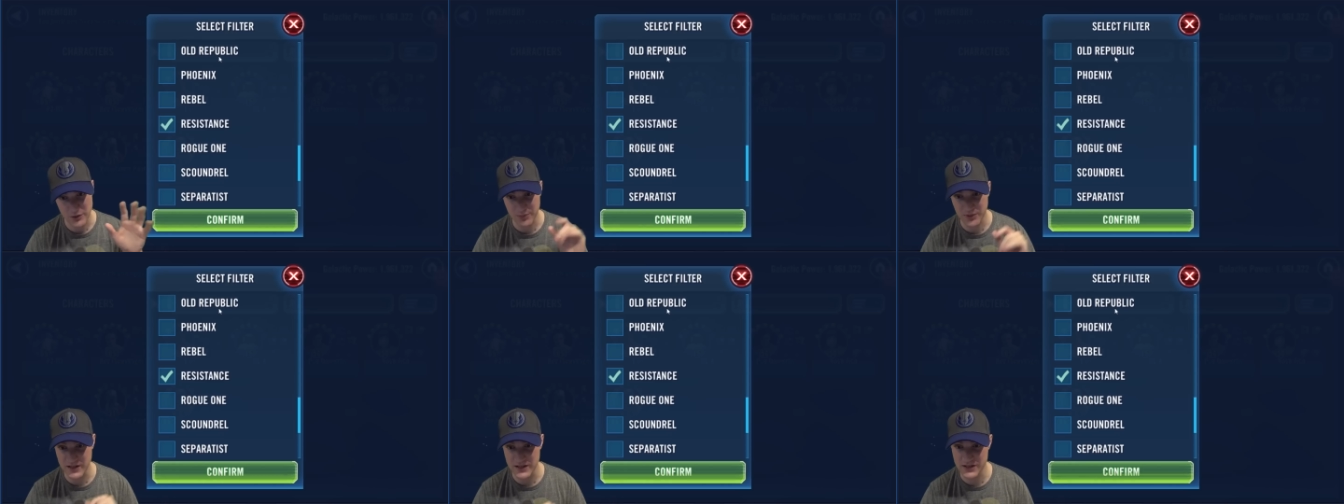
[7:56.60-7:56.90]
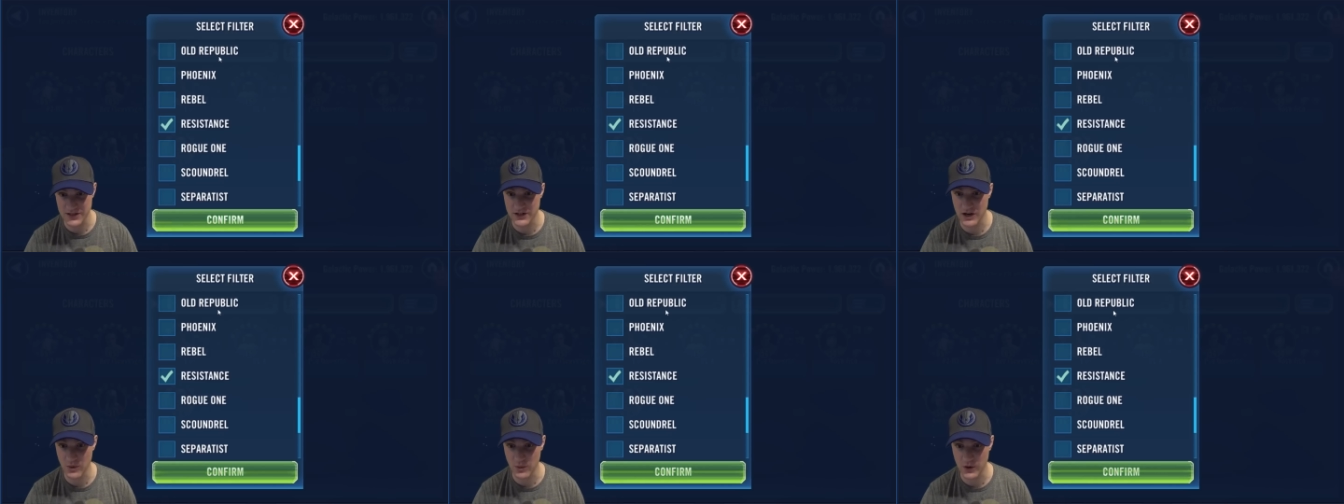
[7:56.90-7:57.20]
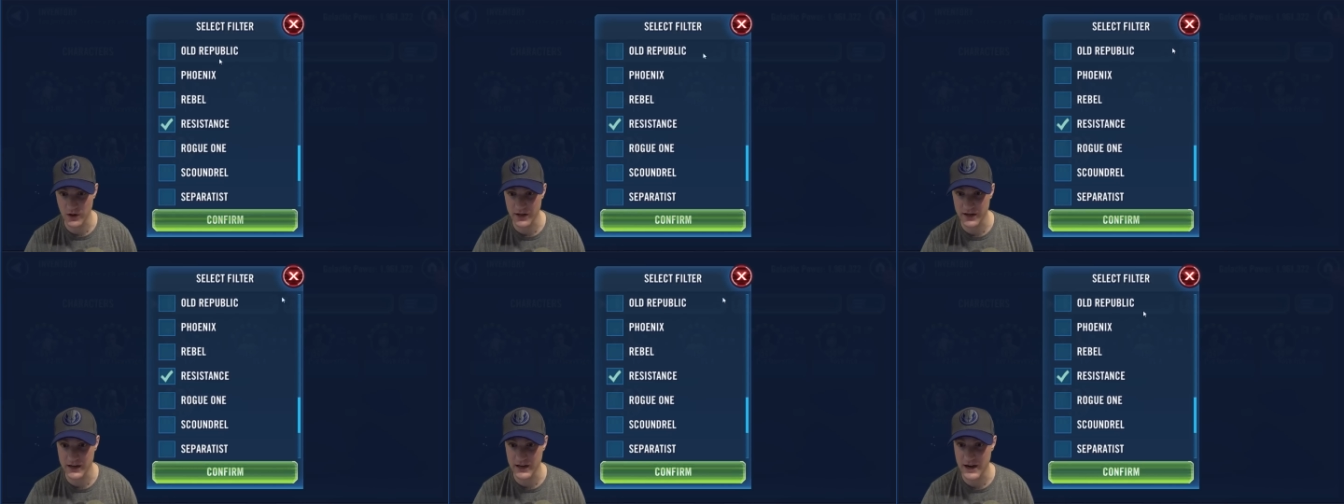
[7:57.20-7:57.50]
So please
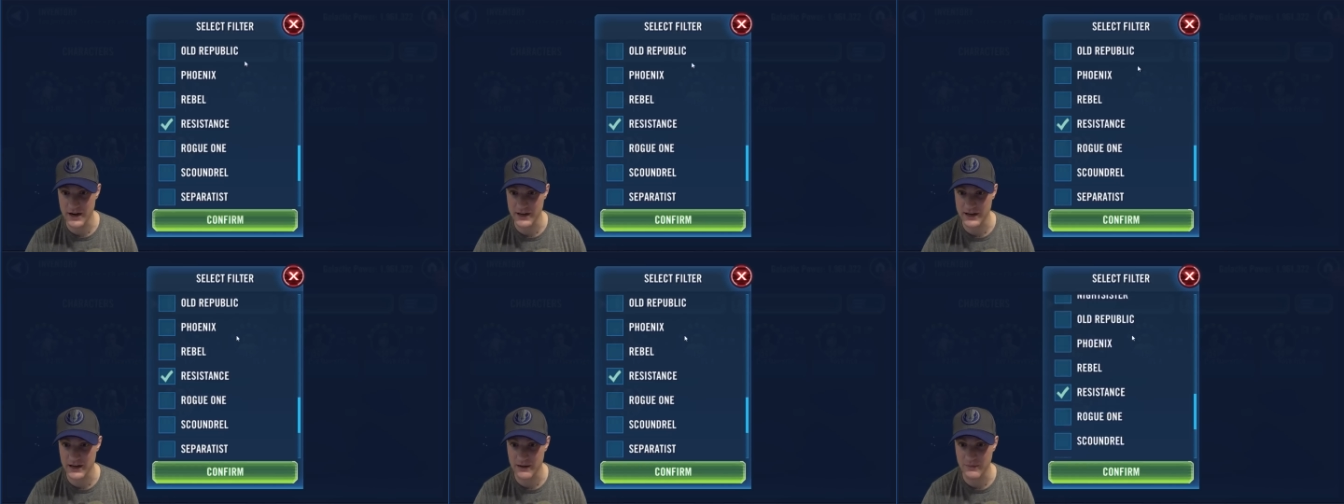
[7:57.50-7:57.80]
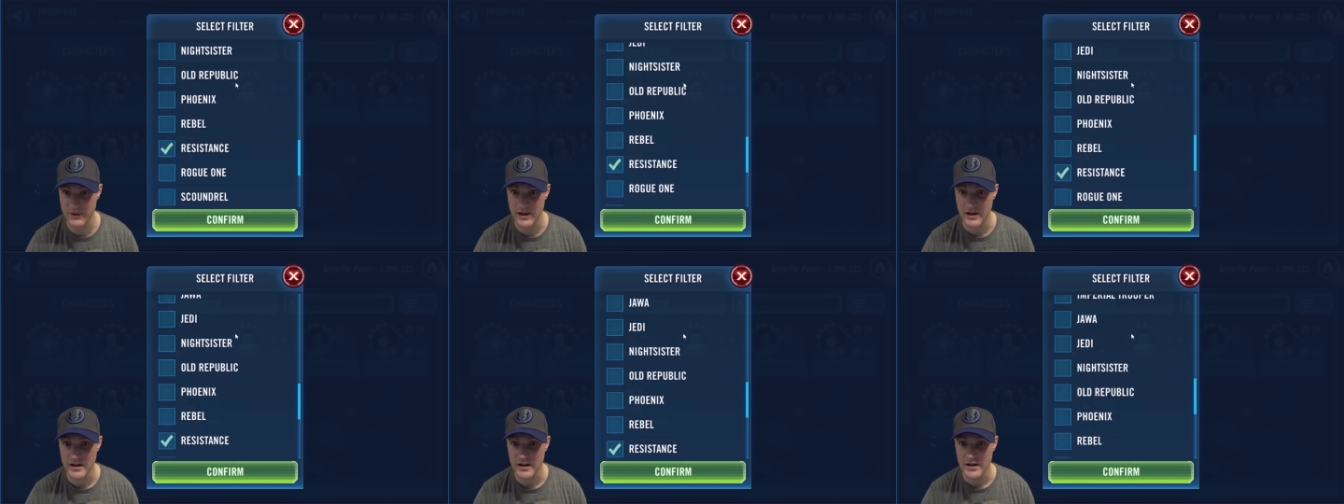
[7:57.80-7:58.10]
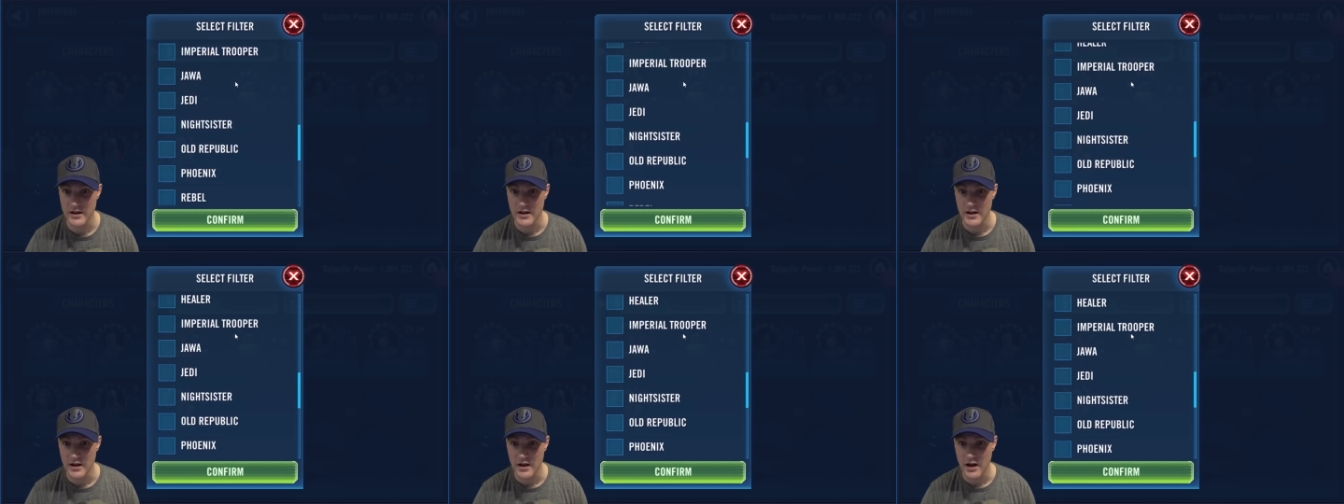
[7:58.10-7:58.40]
start working on him.
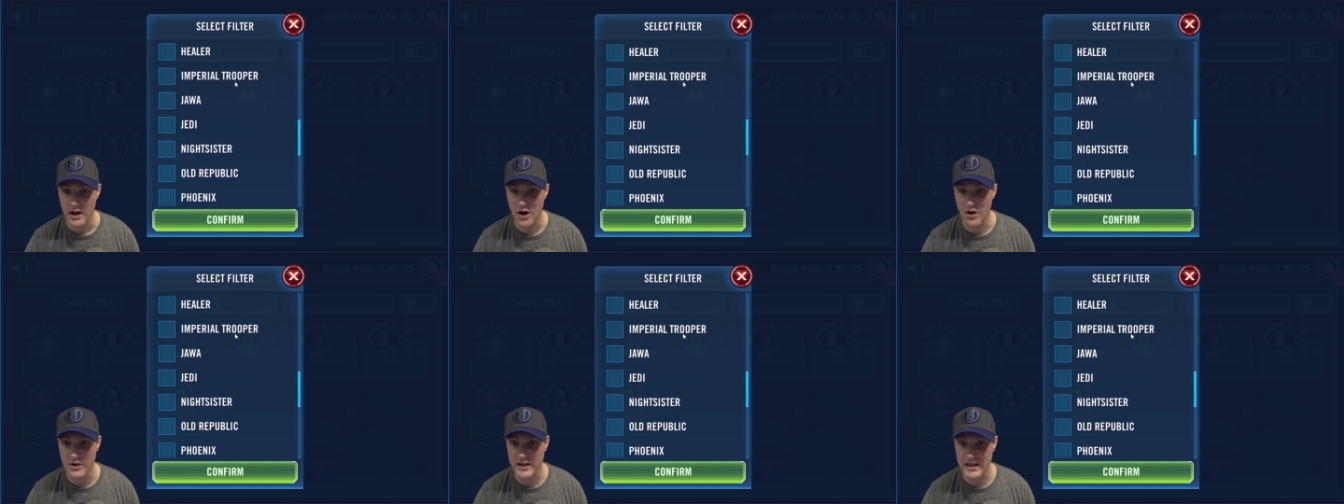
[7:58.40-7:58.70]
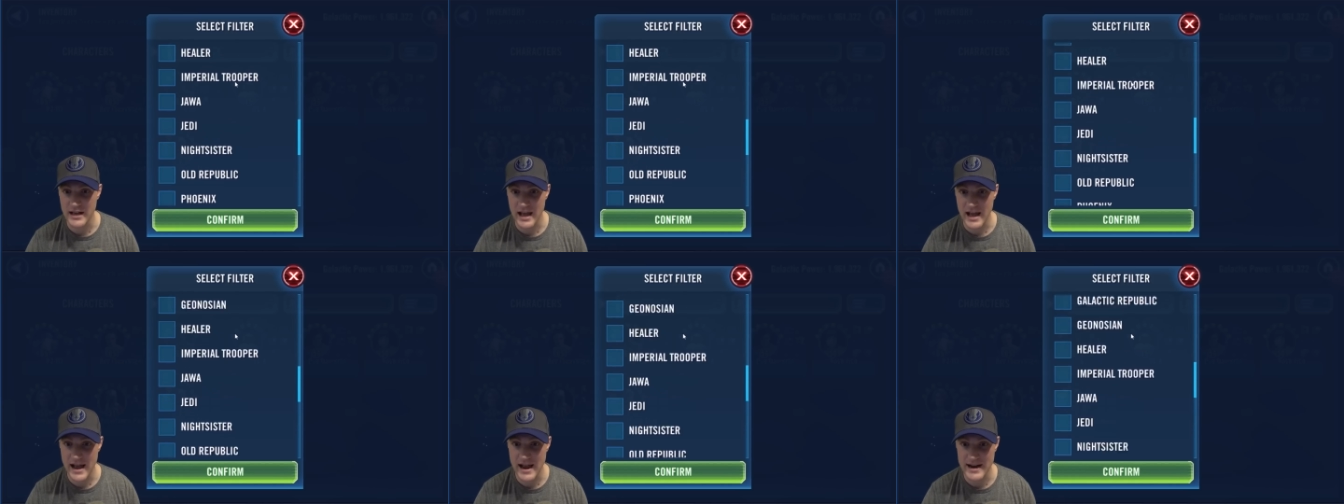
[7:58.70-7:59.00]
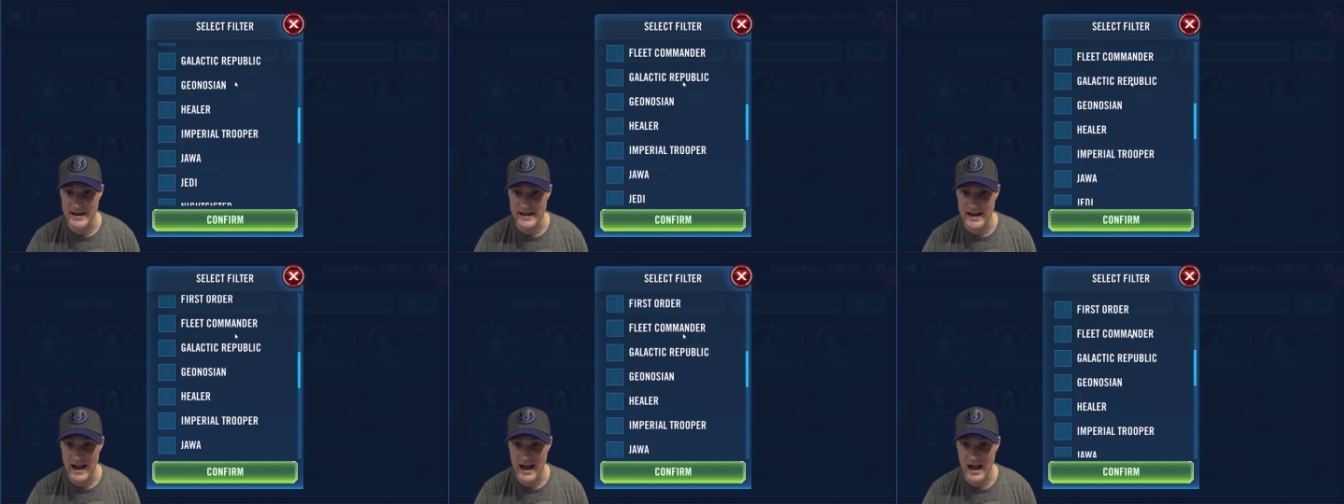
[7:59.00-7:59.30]

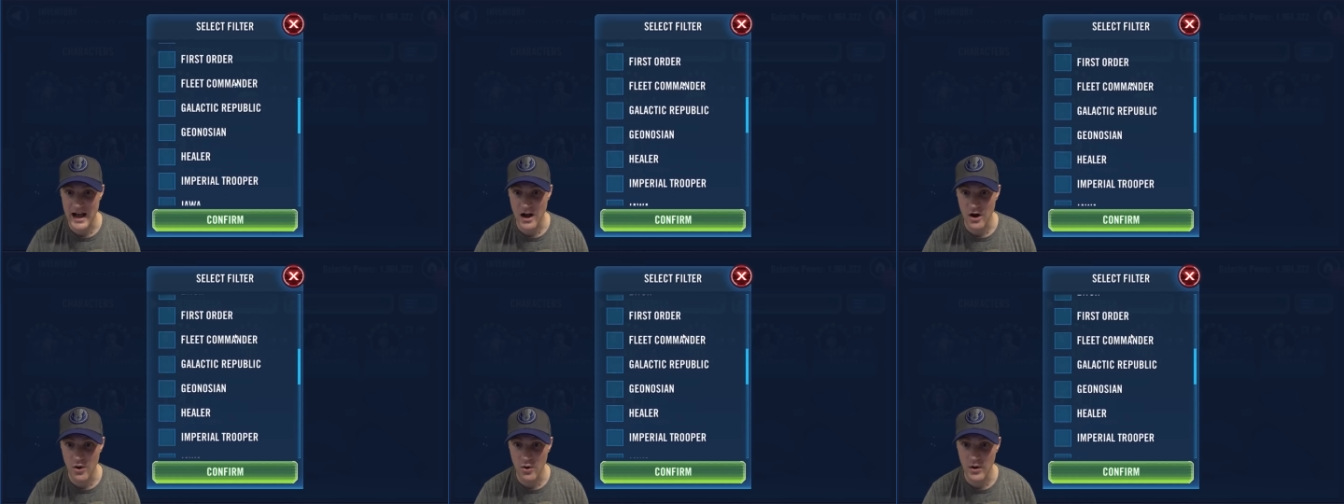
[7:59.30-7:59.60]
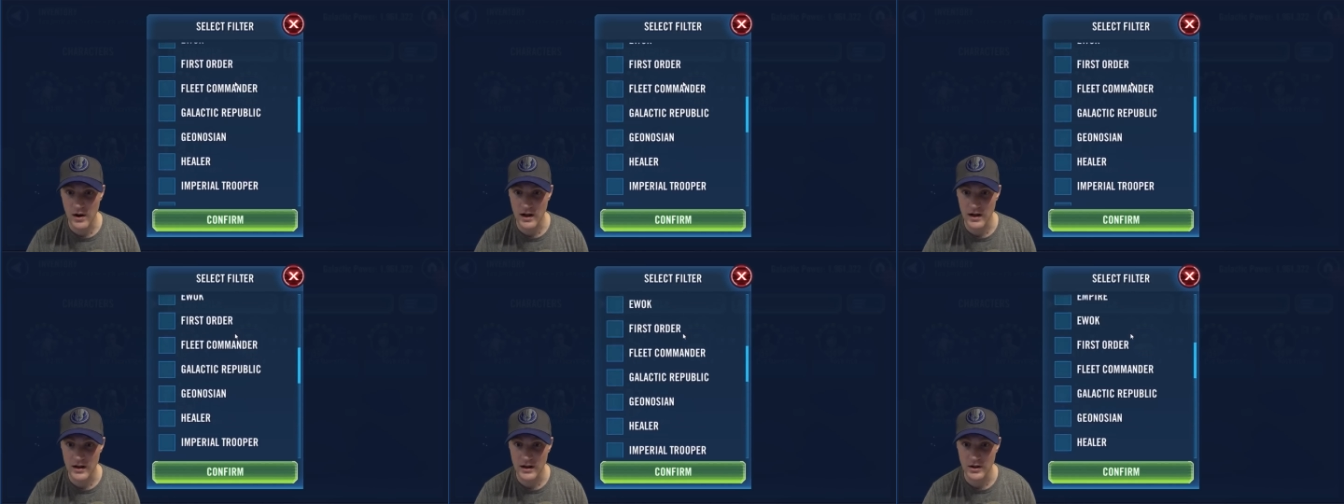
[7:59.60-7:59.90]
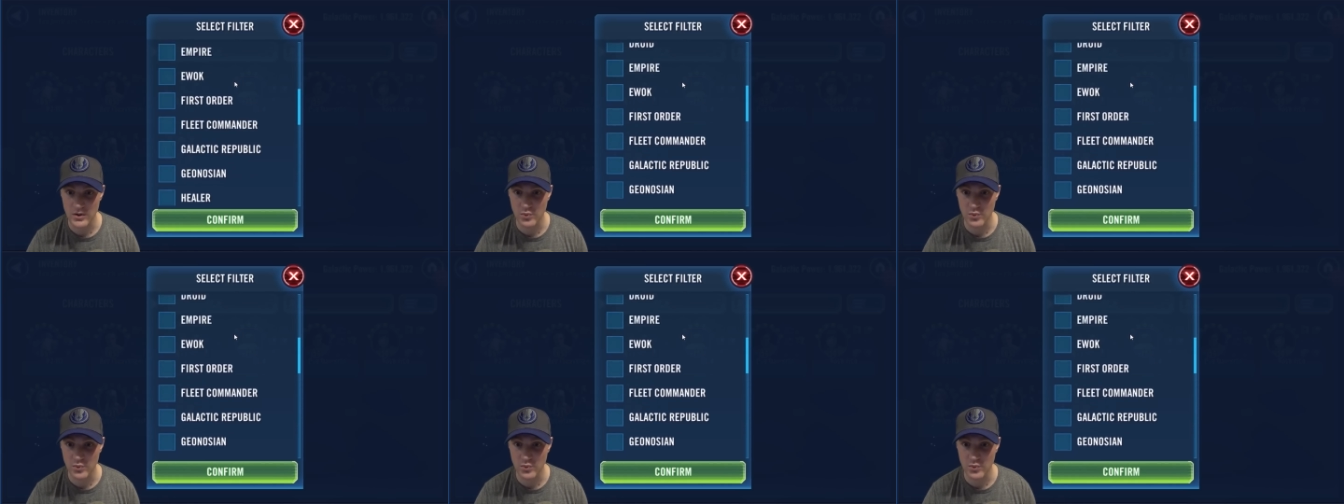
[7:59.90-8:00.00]
Okay, now